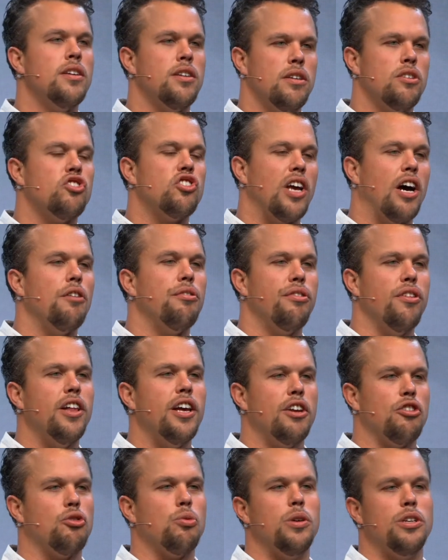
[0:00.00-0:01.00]

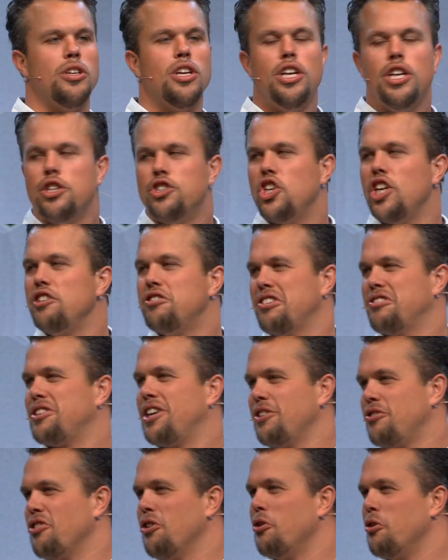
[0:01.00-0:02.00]
selfless when Jesus
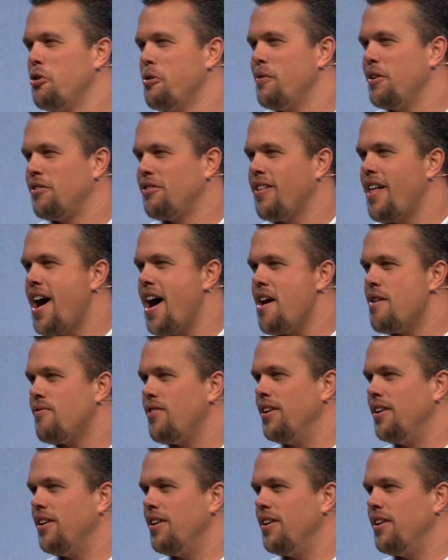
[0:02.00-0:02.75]
gets a hold of his life,